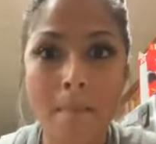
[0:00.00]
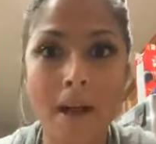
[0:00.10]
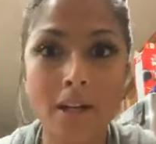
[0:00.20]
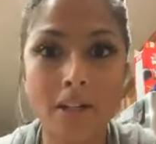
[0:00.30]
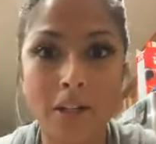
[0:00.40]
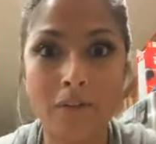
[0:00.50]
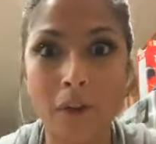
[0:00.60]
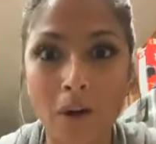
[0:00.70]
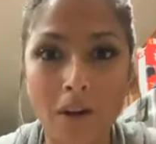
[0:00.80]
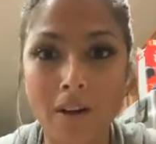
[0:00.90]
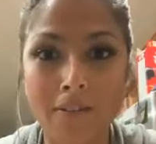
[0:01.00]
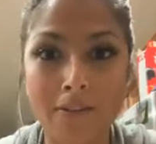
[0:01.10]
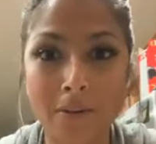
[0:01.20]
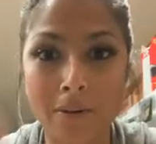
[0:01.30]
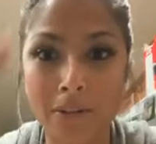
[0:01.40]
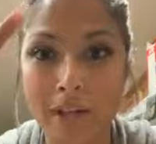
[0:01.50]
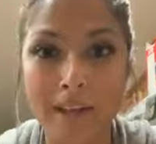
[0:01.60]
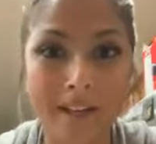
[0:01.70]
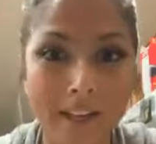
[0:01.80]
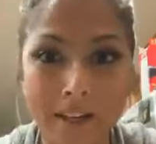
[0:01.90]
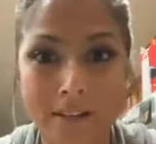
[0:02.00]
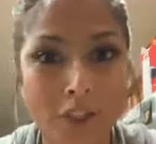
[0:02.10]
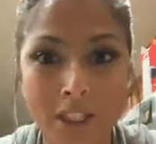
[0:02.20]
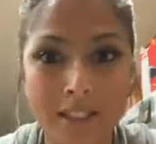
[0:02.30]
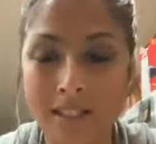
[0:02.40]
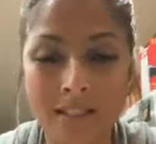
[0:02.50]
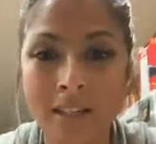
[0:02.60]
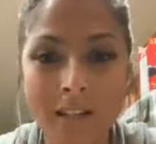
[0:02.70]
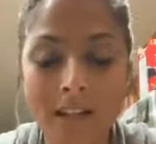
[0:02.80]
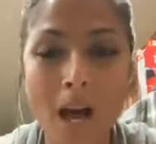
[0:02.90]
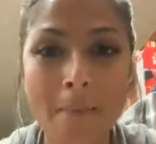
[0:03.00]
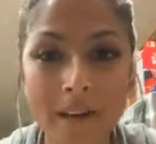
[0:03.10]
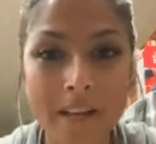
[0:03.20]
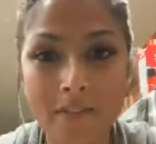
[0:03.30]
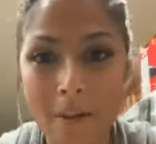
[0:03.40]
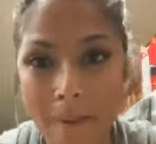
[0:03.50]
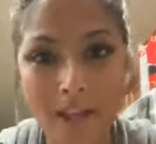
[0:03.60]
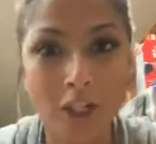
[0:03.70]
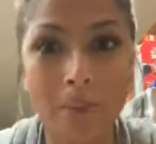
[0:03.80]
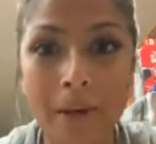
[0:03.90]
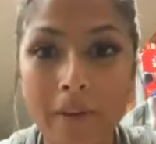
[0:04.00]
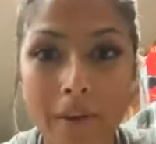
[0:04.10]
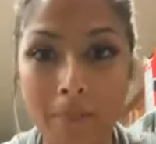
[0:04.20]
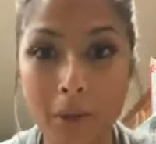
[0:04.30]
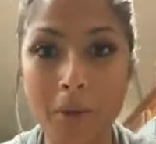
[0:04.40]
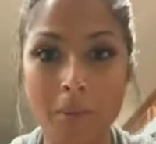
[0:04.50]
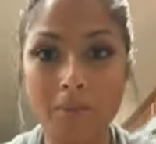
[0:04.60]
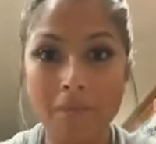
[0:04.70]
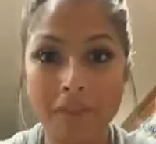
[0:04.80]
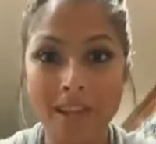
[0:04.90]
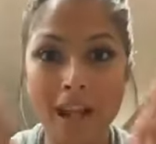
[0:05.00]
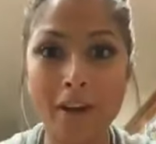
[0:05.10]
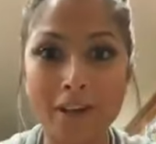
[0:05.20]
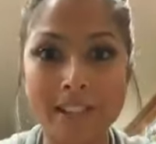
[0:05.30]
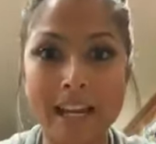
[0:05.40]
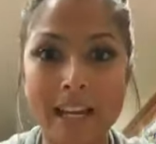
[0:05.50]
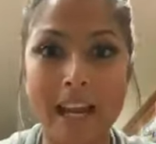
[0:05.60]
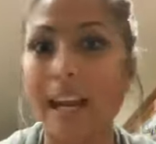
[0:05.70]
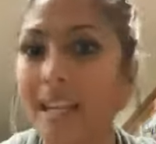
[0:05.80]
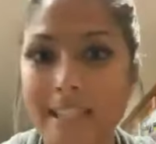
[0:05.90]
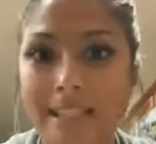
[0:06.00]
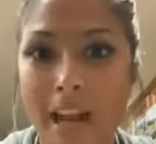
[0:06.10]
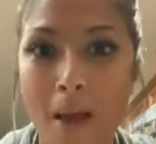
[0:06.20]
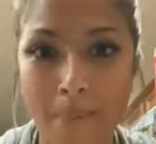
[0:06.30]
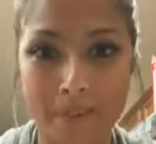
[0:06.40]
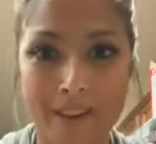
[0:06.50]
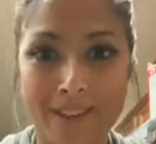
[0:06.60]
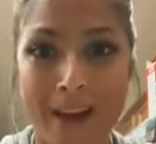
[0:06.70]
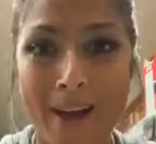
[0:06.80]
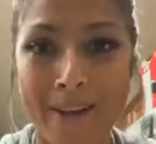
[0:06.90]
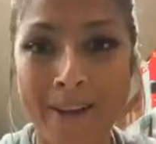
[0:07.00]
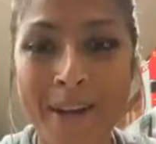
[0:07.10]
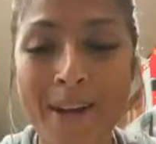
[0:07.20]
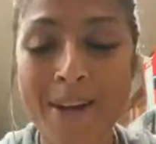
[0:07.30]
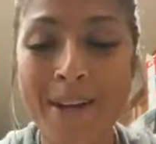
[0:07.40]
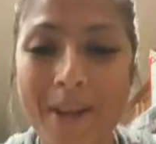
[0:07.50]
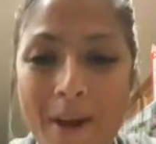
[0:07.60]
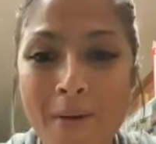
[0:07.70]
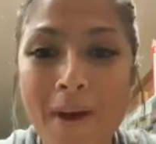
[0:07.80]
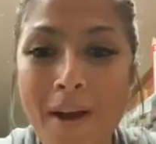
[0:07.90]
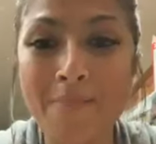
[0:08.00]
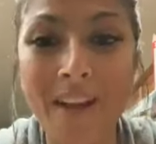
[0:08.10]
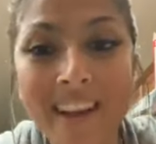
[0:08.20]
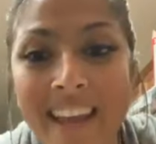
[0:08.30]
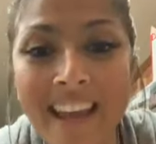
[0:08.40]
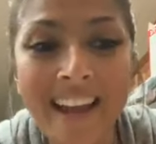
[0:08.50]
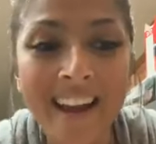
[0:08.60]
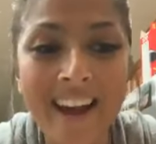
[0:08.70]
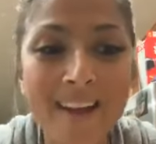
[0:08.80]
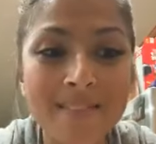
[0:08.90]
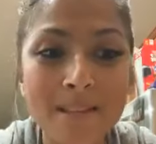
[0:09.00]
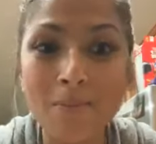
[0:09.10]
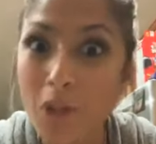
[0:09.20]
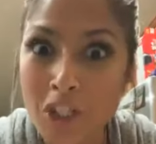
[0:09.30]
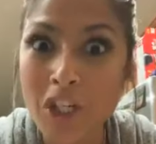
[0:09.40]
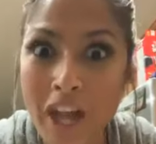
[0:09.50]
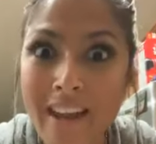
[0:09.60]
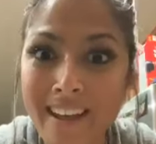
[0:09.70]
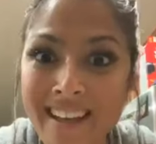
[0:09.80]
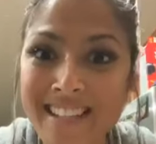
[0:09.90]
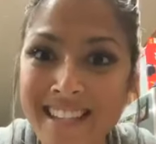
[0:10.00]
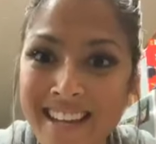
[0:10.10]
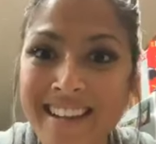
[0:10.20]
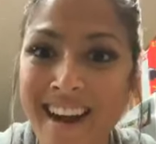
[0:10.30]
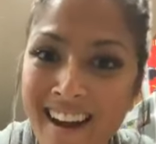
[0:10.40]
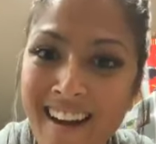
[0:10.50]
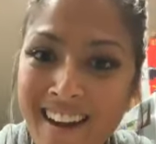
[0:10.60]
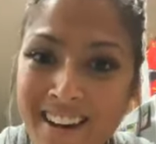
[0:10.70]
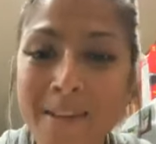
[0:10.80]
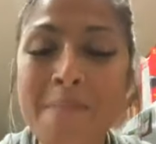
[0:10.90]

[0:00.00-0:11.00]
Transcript: magically fall off of you or like, you know, just, I'm going to give you a magic pill and boom, now you're skinny. It doesn't happen like that. You know, I'm lucky. I have some good genetics, thank God.